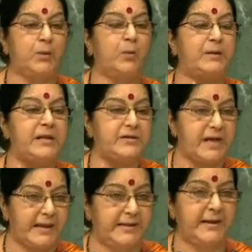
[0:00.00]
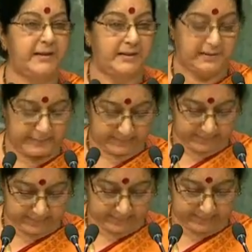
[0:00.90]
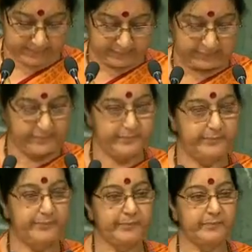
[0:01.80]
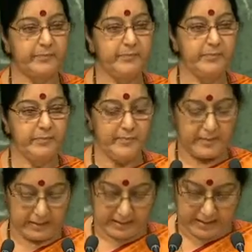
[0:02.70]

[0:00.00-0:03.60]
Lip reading: Such countries should have no place in the Committee of Nations.